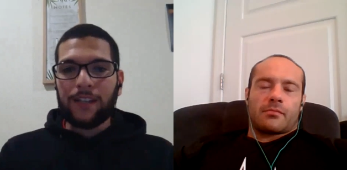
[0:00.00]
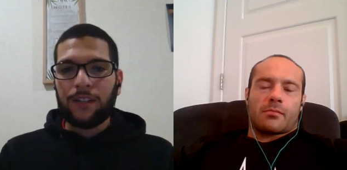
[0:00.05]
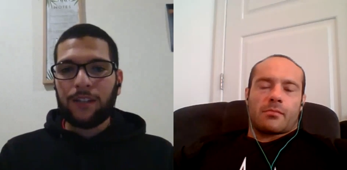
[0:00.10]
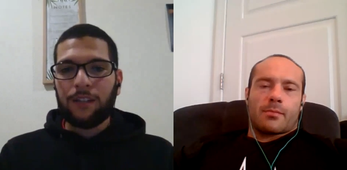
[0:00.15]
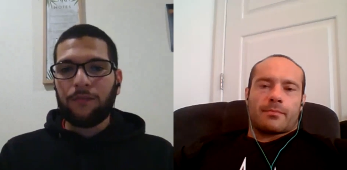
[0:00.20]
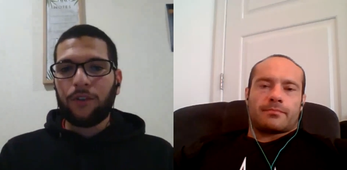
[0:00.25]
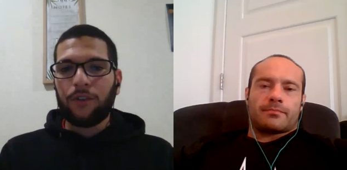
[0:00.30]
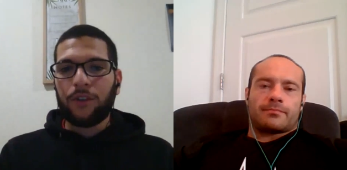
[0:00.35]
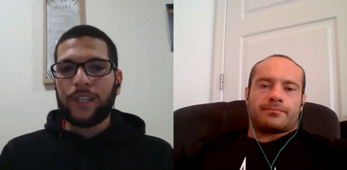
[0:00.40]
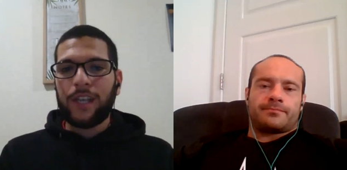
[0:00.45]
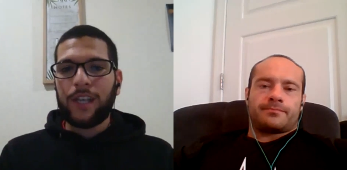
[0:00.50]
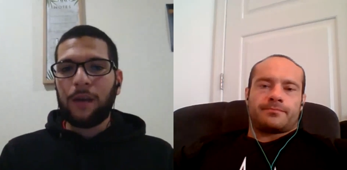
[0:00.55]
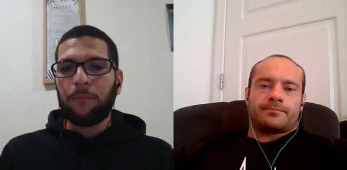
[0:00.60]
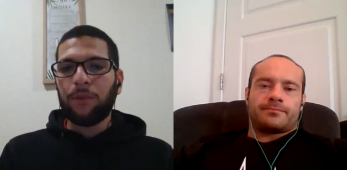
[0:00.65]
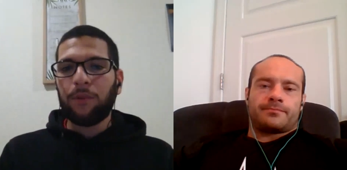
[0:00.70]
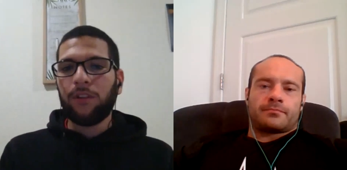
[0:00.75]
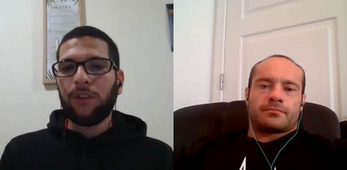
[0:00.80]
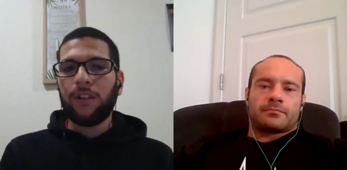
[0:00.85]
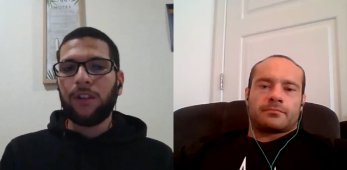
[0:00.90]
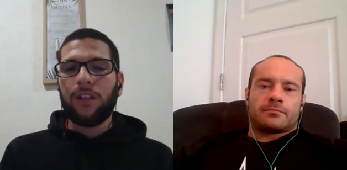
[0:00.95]
Speaker 1: an accident, for
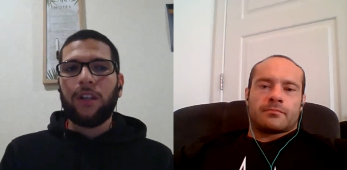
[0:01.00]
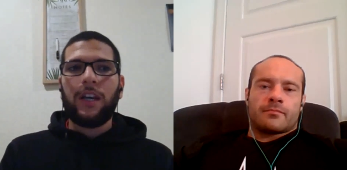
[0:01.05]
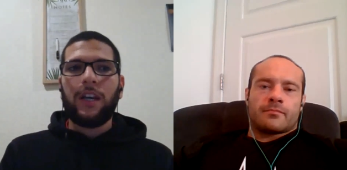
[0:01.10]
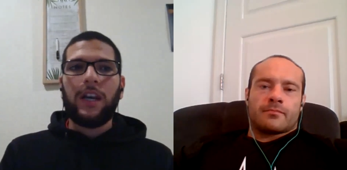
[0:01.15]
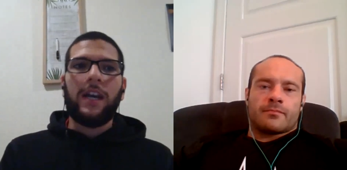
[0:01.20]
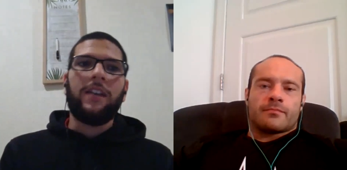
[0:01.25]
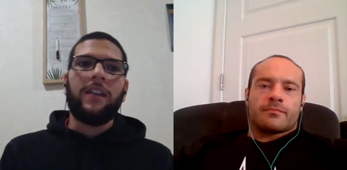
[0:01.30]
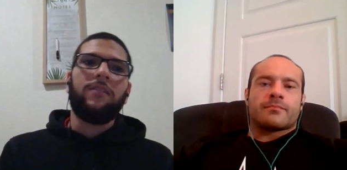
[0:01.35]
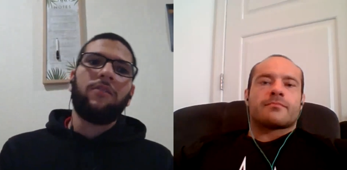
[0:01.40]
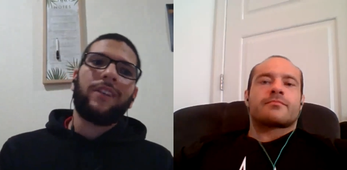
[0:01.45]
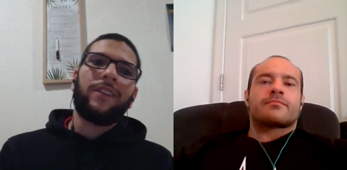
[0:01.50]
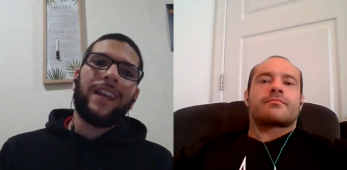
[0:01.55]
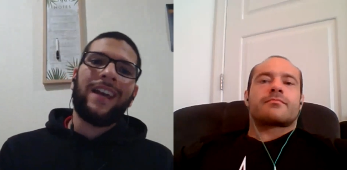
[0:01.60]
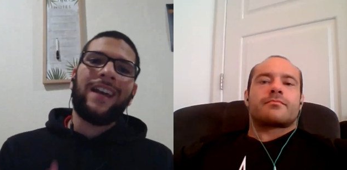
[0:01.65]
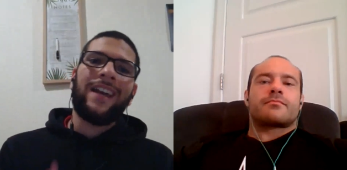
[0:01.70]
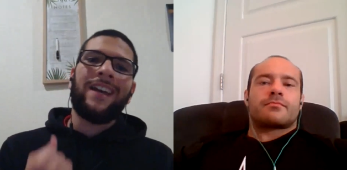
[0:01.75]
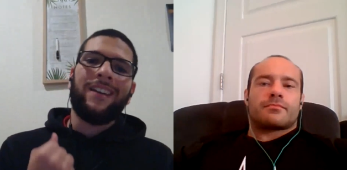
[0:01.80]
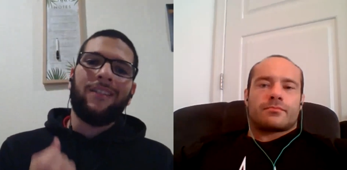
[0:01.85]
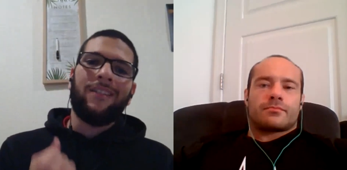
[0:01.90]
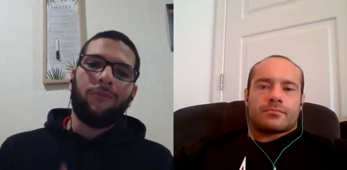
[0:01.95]
example, and you
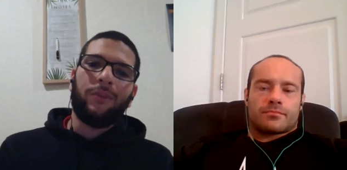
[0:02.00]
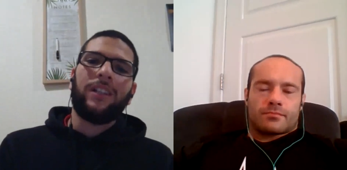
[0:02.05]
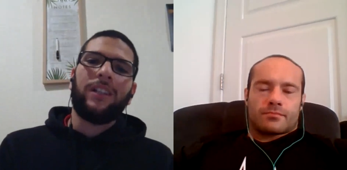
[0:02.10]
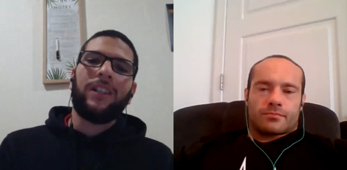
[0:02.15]
can't